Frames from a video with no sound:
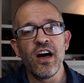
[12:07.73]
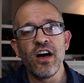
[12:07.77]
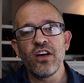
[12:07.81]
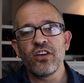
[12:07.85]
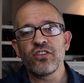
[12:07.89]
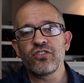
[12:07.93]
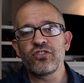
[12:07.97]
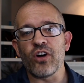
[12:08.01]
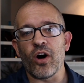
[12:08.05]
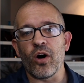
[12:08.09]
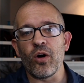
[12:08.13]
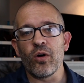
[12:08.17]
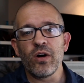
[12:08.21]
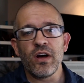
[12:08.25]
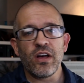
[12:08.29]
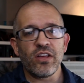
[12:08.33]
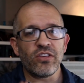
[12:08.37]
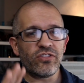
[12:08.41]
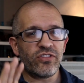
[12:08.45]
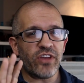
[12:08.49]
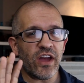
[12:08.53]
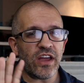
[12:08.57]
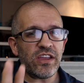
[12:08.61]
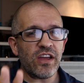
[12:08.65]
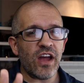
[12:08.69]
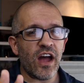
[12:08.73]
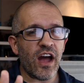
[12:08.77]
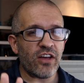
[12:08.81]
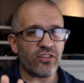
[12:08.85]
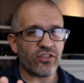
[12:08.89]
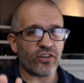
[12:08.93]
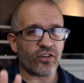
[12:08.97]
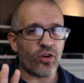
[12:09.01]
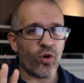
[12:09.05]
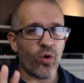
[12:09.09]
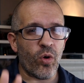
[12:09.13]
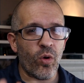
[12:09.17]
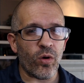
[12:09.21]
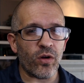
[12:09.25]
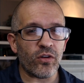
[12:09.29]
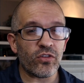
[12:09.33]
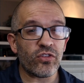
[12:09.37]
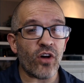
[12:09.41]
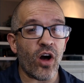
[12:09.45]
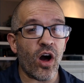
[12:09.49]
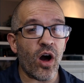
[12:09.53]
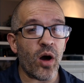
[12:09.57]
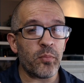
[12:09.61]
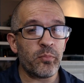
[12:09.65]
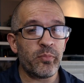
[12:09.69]
So Xenia has a course
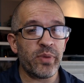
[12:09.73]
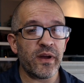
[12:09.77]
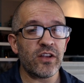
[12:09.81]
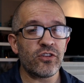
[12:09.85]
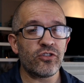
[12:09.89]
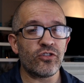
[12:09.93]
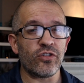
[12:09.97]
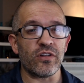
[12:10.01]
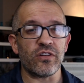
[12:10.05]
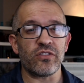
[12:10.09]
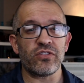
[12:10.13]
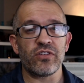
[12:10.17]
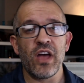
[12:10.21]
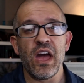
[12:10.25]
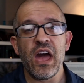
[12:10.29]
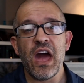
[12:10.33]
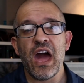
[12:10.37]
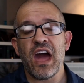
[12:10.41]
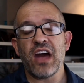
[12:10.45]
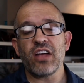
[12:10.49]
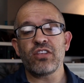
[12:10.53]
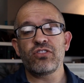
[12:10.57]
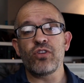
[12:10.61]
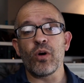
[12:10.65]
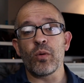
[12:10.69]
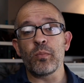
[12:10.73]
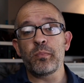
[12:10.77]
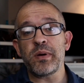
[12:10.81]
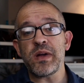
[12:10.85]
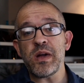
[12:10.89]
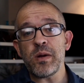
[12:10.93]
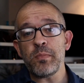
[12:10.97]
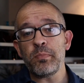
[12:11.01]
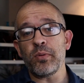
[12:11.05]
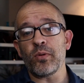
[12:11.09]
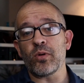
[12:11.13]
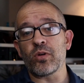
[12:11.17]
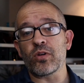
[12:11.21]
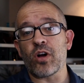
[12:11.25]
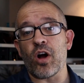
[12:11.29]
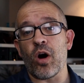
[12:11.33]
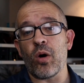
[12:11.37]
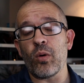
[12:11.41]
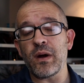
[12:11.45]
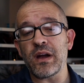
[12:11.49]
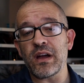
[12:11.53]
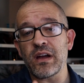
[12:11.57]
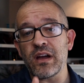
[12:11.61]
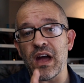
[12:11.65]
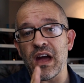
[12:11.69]
on Pinterest. And so people
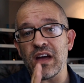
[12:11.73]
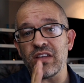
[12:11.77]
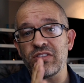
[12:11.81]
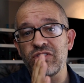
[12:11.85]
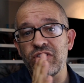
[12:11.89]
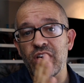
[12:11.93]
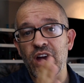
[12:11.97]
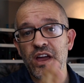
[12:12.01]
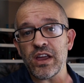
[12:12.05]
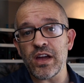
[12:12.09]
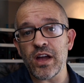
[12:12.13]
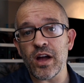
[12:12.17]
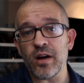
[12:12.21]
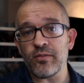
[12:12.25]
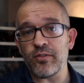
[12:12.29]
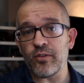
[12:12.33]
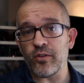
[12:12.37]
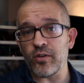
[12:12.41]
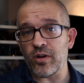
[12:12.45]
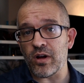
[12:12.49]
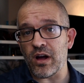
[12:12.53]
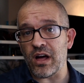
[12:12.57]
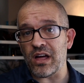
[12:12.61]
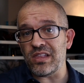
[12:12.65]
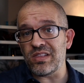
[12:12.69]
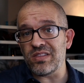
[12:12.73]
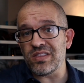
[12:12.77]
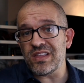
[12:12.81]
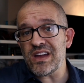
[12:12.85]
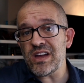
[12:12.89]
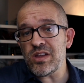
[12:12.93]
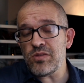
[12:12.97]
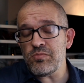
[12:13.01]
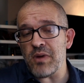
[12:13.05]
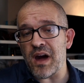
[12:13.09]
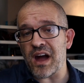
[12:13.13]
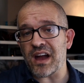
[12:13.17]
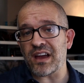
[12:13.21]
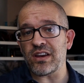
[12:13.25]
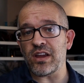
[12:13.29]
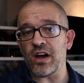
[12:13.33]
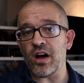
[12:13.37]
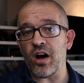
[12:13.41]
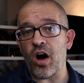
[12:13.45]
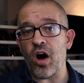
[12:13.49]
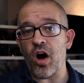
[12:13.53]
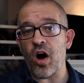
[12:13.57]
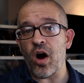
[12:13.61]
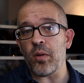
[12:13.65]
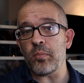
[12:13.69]
going and signing up for a lead
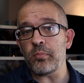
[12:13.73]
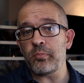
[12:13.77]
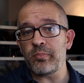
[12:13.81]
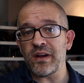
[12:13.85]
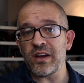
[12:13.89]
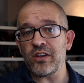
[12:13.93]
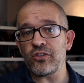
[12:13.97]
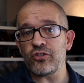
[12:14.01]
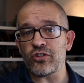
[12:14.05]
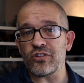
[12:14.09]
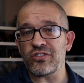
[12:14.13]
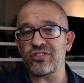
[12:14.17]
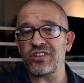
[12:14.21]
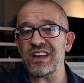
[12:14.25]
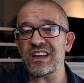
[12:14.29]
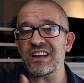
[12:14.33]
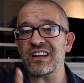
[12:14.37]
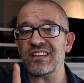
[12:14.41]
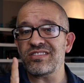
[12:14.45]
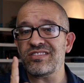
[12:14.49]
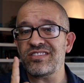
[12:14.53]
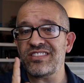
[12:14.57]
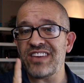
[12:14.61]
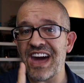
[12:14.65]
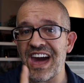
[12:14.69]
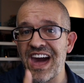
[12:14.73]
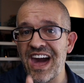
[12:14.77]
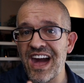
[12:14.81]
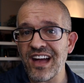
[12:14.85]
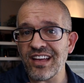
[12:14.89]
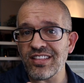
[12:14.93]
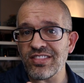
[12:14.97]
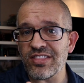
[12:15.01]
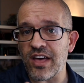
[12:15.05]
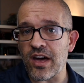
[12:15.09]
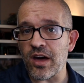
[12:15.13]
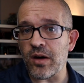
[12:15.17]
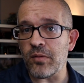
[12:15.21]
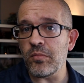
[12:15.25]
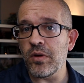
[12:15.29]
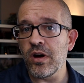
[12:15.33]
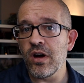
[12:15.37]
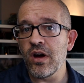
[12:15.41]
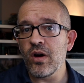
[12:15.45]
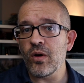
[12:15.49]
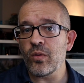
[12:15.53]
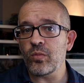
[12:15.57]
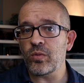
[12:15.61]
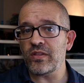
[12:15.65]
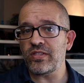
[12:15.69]
magnet on Pinterest, he can tag them
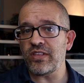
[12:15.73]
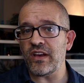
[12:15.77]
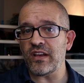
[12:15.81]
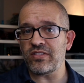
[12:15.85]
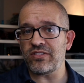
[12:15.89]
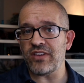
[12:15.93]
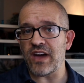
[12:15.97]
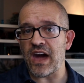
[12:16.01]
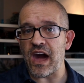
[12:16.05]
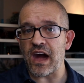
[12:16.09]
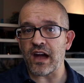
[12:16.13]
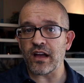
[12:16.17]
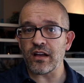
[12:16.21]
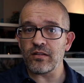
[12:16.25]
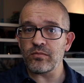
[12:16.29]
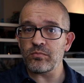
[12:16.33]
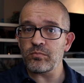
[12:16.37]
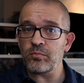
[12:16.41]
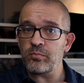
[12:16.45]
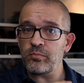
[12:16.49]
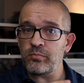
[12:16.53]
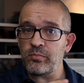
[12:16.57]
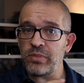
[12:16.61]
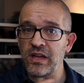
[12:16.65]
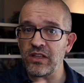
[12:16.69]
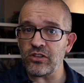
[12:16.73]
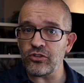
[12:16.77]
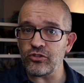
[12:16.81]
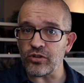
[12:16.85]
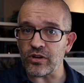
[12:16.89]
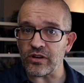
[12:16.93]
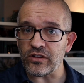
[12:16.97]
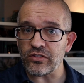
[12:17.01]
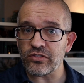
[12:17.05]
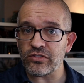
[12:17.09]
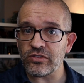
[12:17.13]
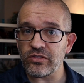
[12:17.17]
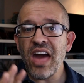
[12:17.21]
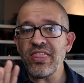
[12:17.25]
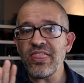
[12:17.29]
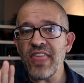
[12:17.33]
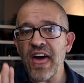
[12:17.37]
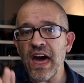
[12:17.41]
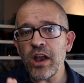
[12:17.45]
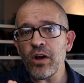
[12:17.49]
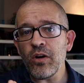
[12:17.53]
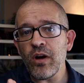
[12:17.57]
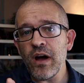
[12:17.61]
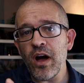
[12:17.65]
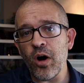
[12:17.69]
with a tag Pinterest. And
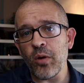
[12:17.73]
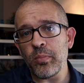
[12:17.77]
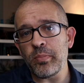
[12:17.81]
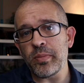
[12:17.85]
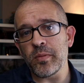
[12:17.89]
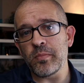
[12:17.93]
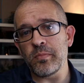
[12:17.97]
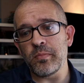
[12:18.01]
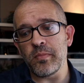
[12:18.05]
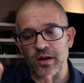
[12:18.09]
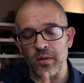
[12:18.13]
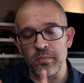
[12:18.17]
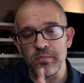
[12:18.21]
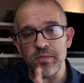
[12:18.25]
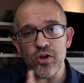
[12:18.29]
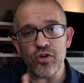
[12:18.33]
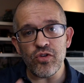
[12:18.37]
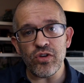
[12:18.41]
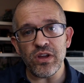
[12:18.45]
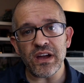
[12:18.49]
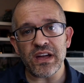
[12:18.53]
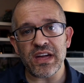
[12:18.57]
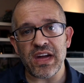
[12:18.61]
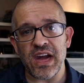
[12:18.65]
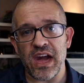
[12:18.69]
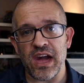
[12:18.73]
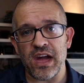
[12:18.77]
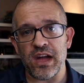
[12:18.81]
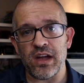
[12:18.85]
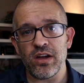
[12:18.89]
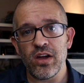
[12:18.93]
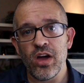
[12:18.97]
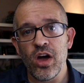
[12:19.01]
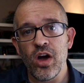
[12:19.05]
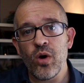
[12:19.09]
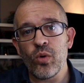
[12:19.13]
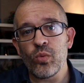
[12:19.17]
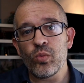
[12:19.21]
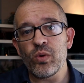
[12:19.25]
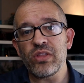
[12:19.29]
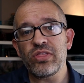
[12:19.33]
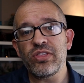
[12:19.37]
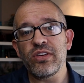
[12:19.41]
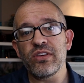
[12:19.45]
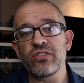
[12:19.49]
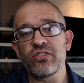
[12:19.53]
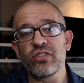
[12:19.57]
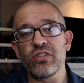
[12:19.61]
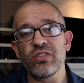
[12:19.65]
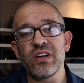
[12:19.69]
that'll help him communicate with
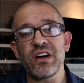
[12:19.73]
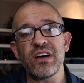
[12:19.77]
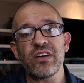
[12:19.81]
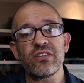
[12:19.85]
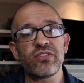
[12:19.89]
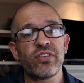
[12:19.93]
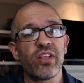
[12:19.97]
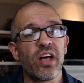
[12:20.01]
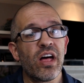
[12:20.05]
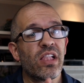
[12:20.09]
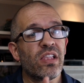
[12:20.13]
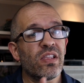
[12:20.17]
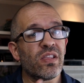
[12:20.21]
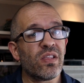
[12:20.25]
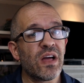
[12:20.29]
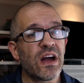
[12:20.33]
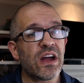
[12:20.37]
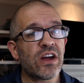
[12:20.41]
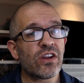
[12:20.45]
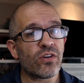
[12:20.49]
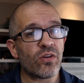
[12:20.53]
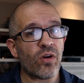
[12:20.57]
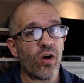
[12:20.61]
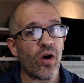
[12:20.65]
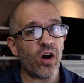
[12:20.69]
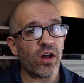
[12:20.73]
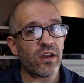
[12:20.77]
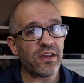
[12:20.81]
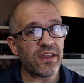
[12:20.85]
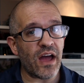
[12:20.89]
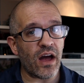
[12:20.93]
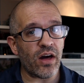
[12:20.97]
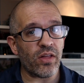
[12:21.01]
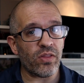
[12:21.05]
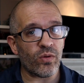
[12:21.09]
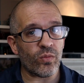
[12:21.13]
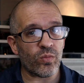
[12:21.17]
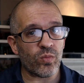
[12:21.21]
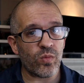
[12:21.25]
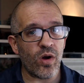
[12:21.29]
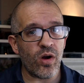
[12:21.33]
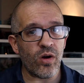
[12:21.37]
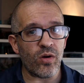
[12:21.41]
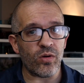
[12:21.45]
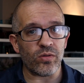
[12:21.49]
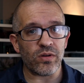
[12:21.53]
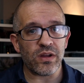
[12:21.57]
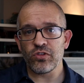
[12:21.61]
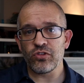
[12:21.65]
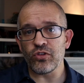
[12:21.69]
his list later on down the
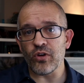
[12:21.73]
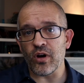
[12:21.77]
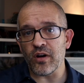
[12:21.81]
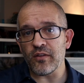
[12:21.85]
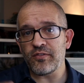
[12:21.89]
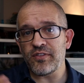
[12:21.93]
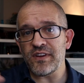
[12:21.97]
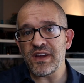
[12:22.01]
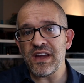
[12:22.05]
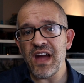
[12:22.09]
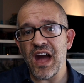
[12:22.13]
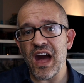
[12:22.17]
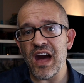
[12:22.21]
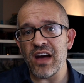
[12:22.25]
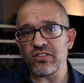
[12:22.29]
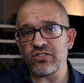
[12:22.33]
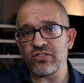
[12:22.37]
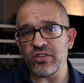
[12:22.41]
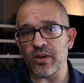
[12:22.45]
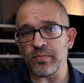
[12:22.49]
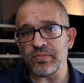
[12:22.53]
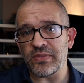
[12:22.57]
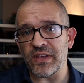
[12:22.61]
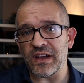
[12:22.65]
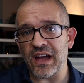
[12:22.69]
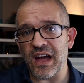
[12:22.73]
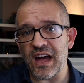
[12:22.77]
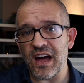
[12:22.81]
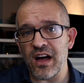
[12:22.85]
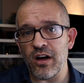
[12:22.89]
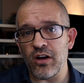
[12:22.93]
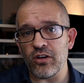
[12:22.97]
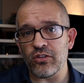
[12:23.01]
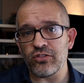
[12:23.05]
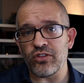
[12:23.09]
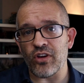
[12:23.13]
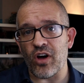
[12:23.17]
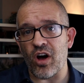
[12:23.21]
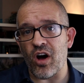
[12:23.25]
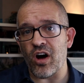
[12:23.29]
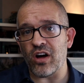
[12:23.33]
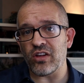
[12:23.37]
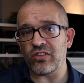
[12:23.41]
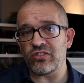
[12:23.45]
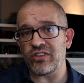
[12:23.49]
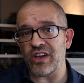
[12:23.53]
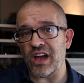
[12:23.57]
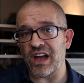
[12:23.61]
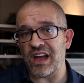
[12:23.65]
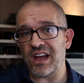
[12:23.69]
road. So if he has something else
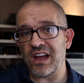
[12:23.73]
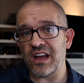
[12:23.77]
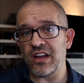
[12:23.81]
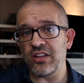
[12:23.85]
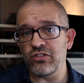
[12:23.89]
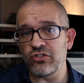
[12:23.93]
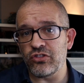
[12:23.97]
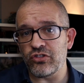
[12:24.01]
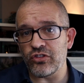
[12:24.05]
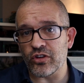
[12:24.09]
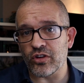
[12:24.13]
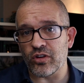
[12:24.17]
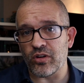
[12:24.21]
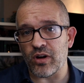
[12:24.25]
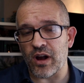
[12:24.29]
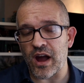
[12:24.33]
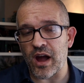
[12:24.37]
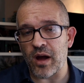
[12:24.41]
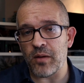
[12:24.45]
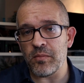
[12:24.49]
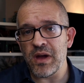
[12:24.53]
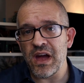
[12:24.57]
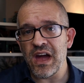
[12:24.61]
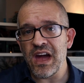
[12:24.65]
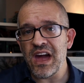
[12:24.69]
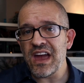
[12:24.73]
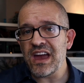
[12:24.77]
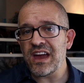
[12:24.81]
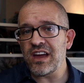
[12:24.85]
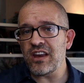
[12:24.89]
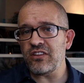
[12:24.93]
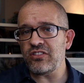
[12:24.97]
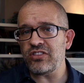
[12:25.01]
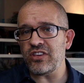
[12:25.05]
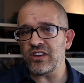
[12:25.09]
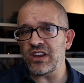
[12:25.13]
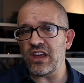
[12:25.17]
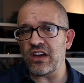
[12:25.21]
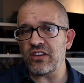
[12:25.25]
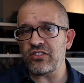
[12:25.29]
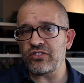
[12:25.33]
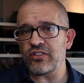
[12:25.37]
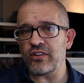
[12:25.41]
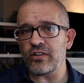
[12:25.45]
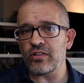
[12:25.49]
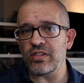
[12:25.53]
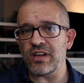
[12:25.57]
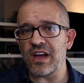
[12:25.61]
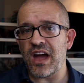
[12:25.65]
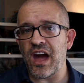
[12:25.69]
on, say, Instagram, he doesn't
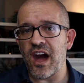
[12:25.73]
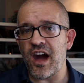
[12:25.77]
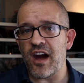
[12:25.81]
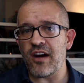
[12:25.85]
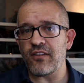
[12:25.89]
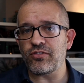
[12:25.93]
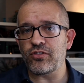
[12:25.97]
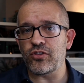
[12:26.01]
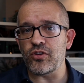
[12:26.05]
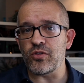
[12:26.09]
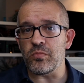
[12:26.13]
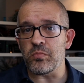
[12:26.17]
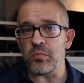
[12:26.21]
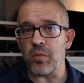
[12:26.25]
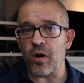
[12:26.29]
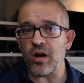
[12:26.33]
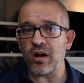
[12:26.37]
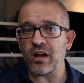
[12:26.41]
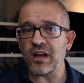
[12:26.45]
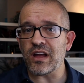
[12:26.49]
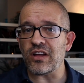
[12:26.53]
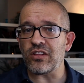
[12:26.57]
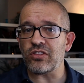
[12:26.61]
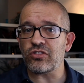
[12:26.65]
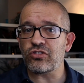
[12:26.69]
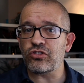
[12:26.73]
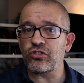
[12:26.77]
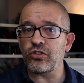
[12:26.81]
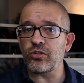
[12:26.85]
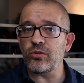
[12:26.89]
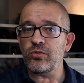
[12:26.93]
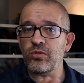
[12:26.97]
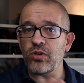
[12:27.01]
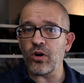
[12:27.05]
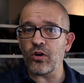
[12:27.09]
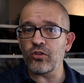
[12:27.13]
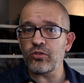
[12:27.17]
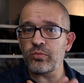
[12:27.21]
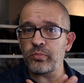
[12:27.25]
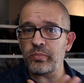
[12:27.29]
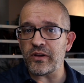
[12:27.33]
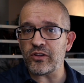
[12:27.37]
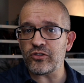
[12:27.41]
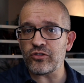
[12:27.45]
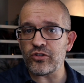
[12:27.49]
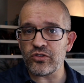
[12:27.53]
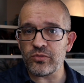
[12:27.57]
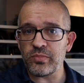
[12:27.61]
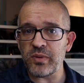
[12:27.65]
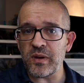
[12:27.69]
necessarily have to market to those
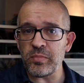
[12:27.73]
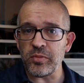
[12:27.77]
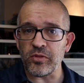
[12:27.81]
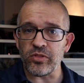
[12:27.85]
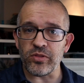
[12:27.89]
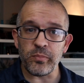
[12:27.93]
Pinterest people.